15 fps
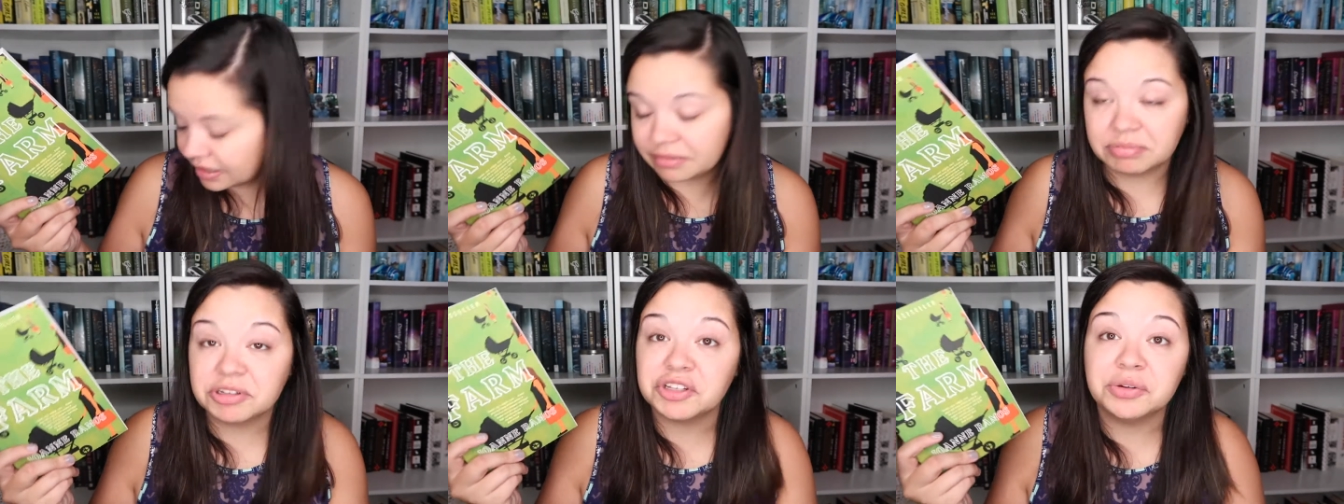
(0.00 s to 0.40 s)

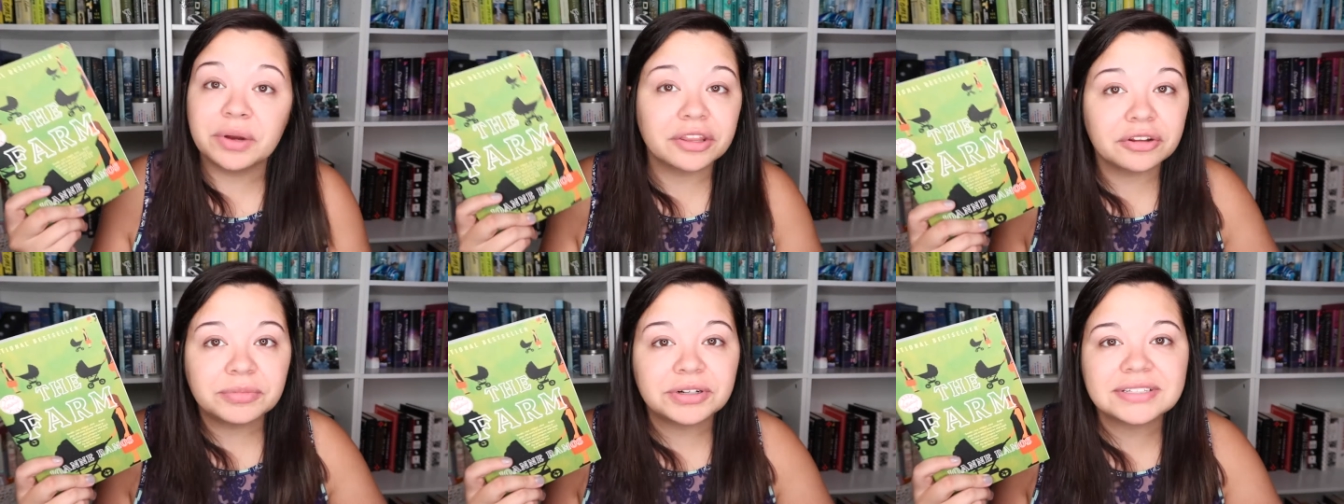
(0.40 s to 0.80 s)
the two
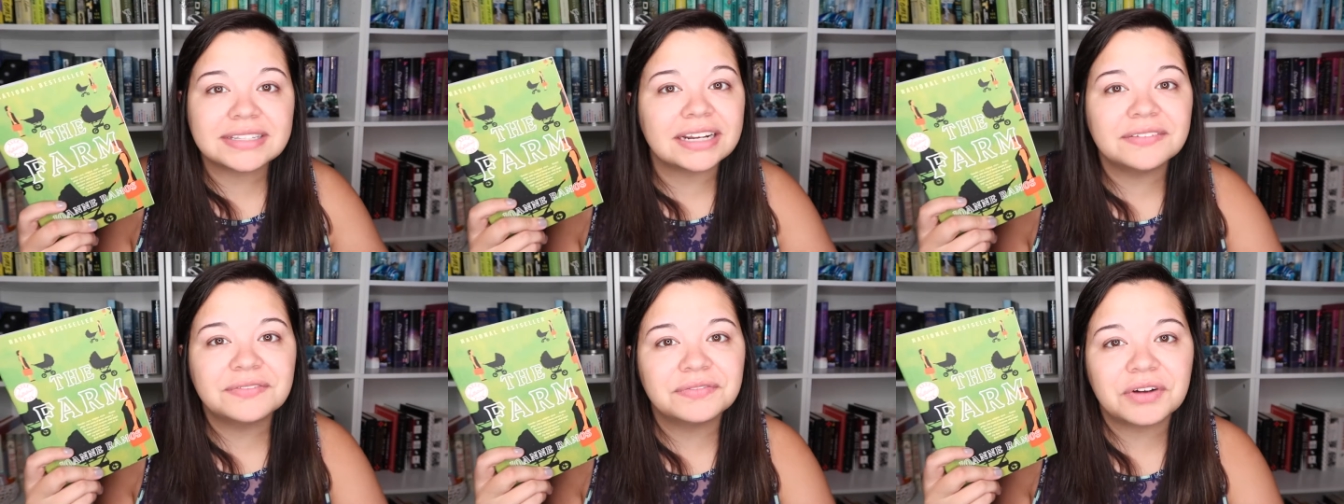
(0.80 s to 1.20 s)
other books
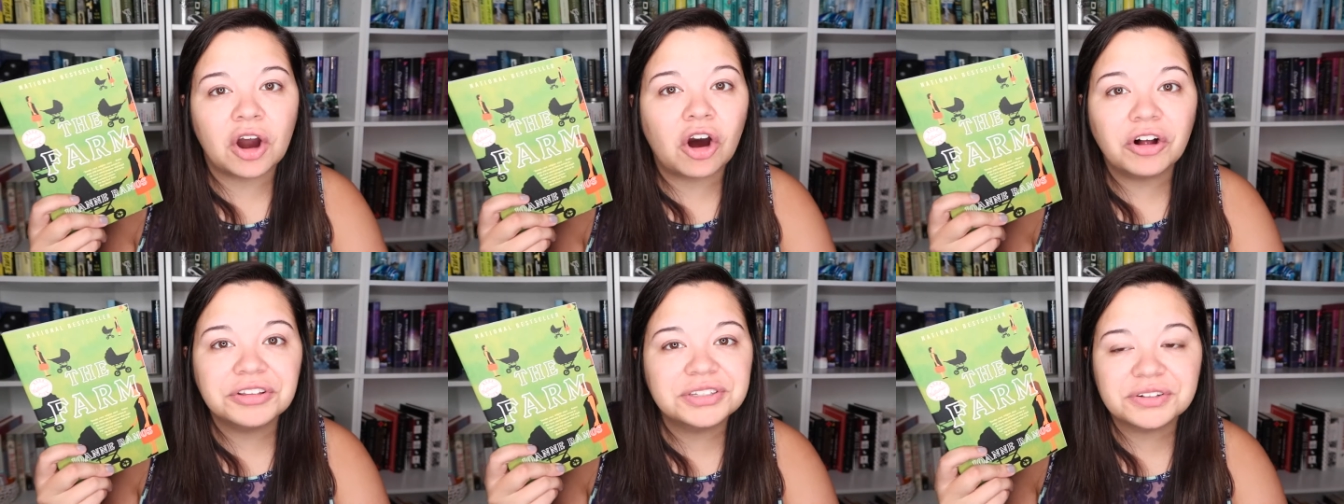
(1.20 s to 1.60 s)
that I've
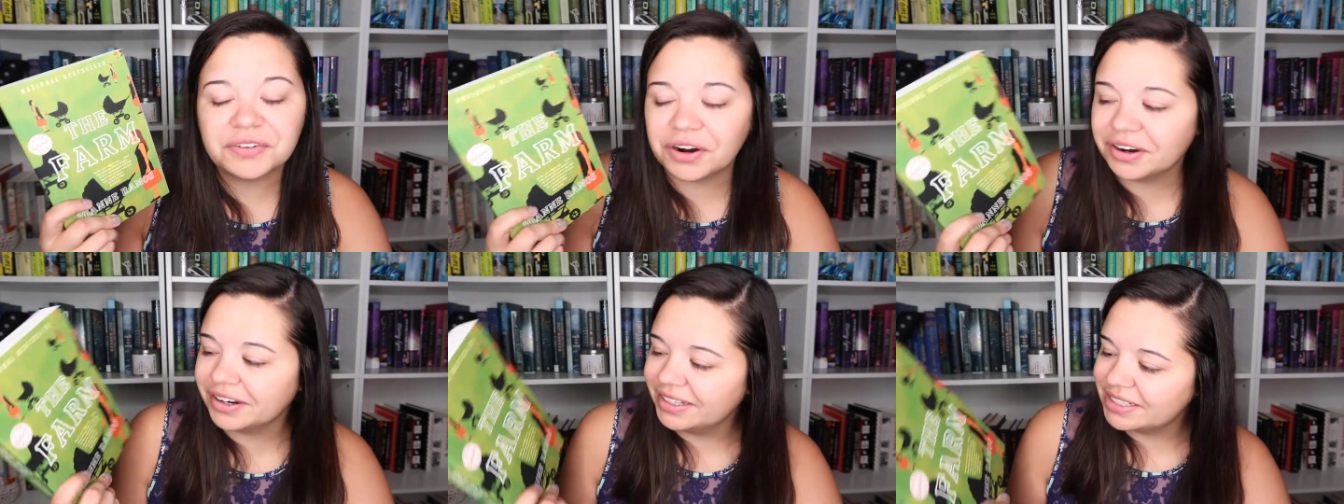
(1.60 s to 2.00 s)
hauled so
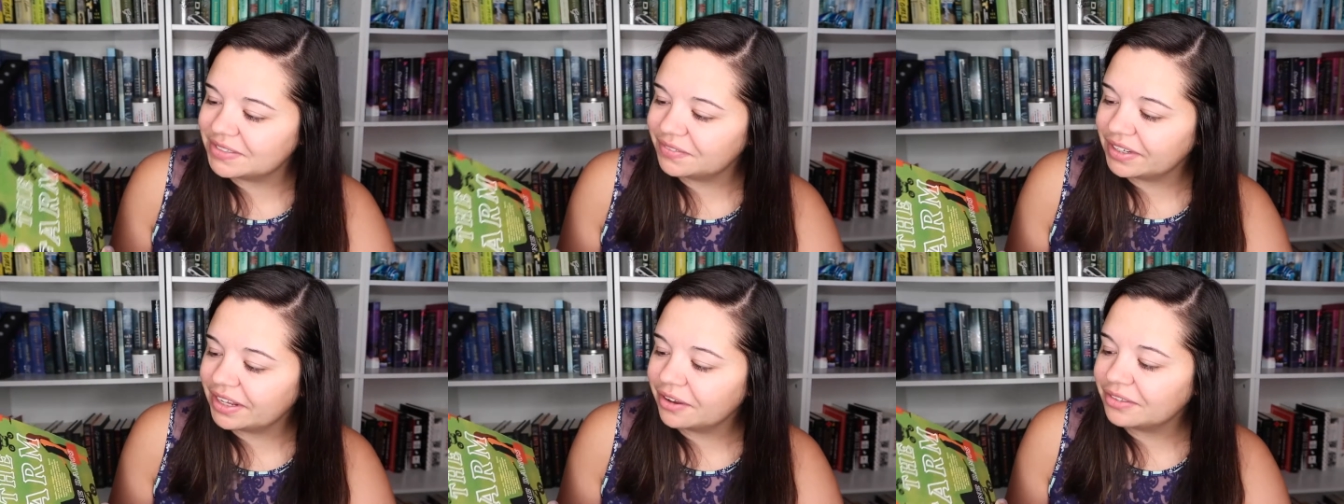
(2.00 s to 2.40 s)
far in this
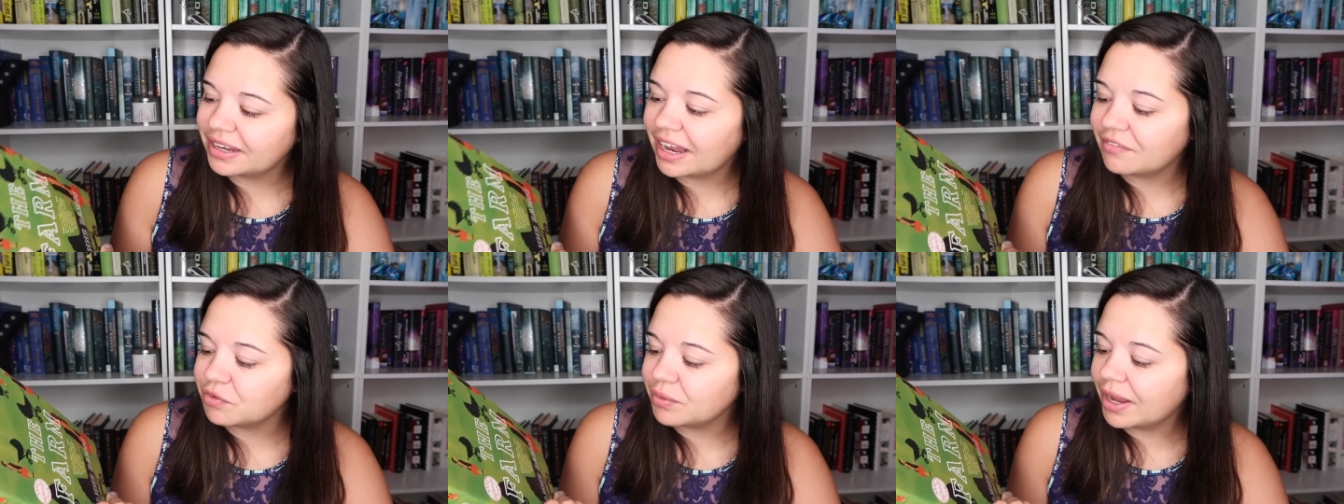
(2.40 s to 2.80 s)
video that
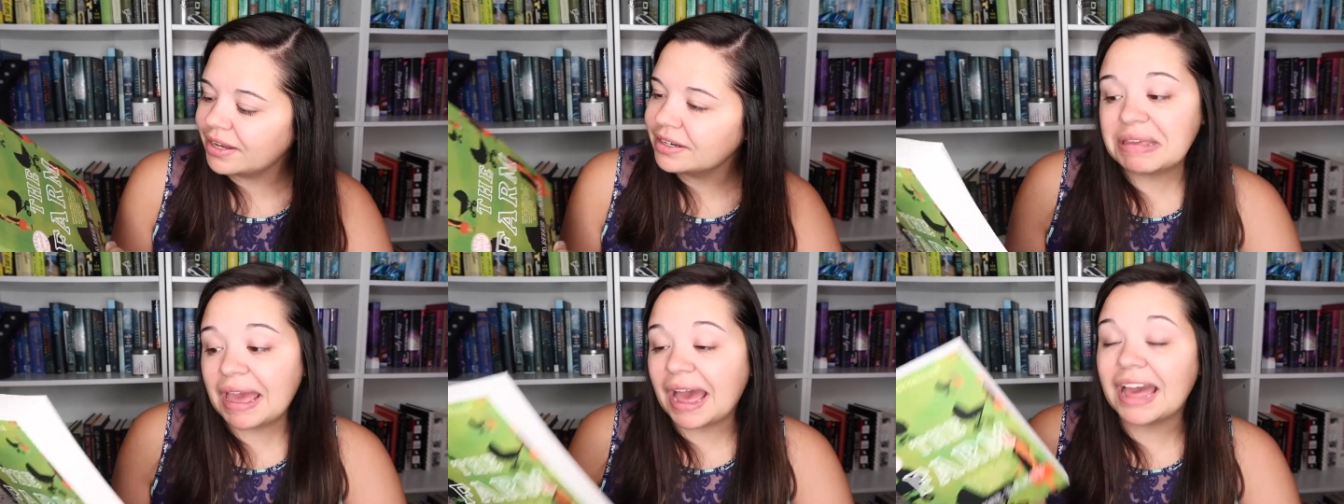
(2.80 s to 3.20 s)
I haven't
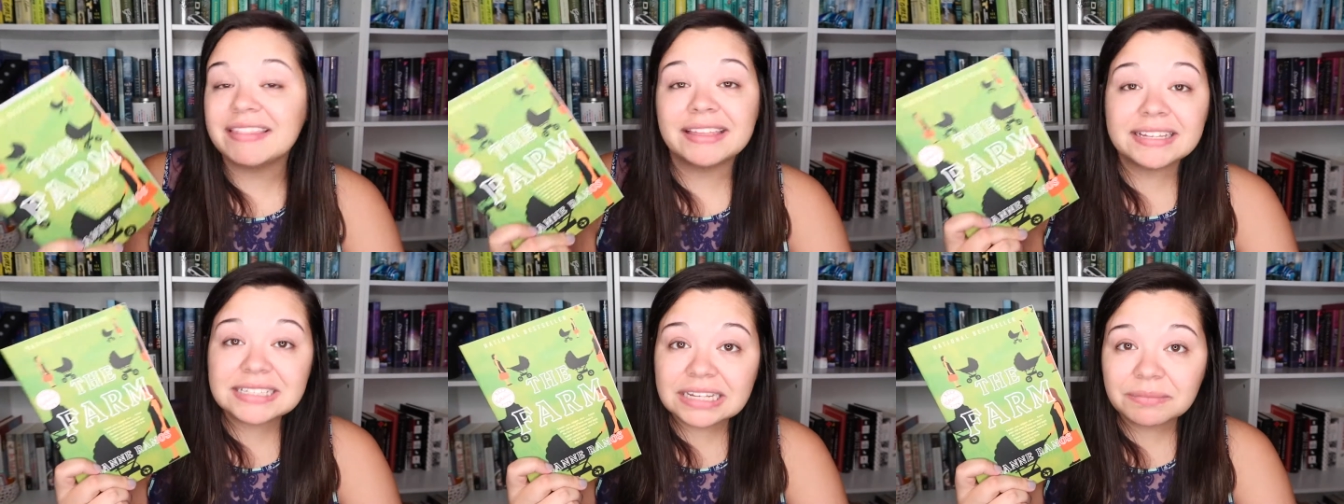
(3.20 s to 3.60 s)
read. Yeah, I
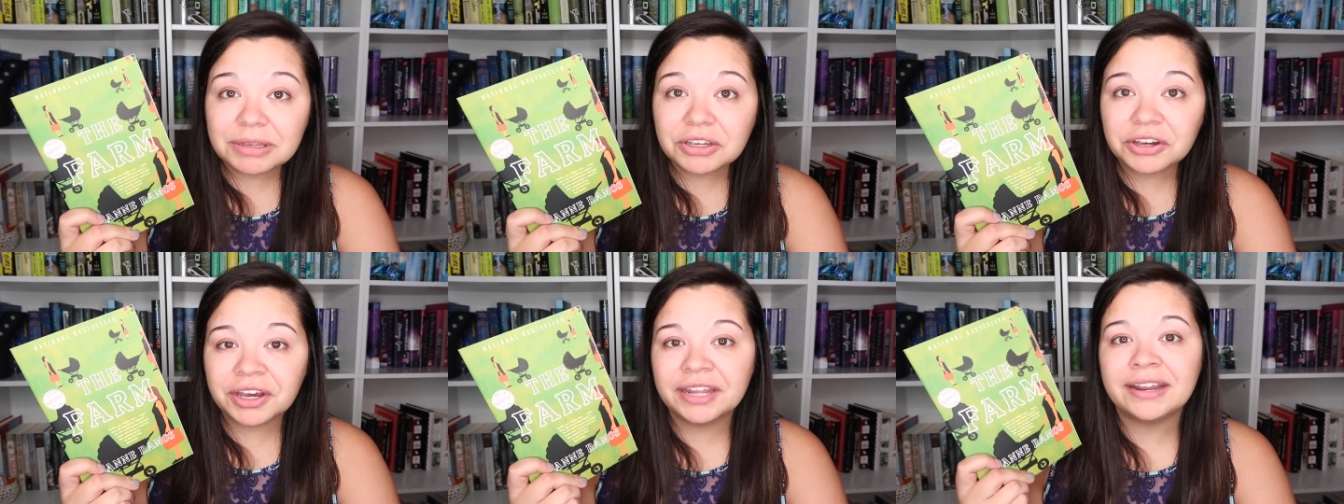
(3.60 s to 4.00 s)
think it's gonna be
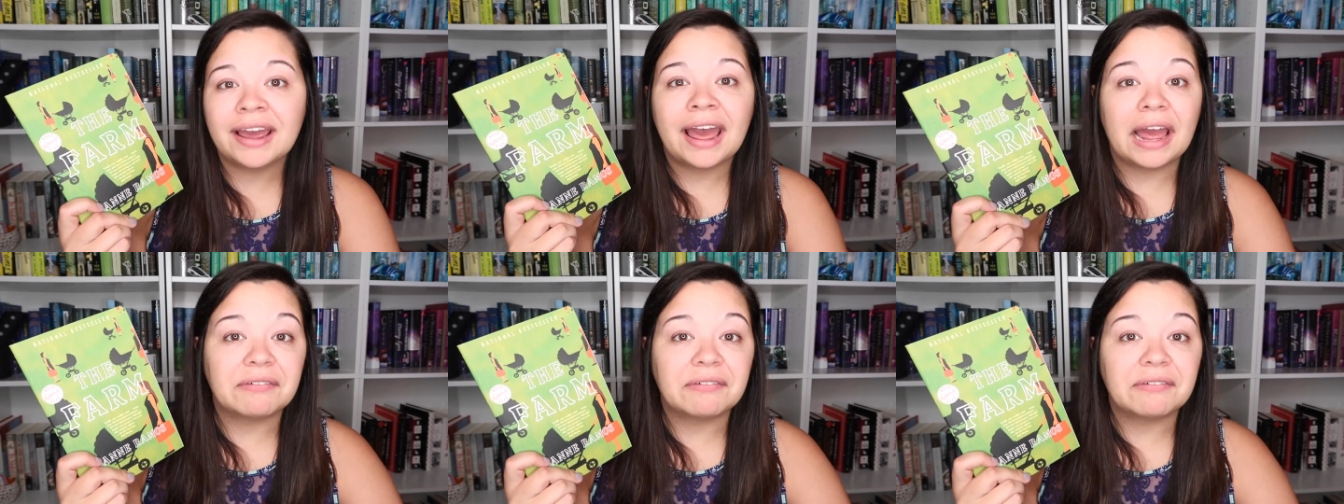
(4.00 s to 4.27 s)
good.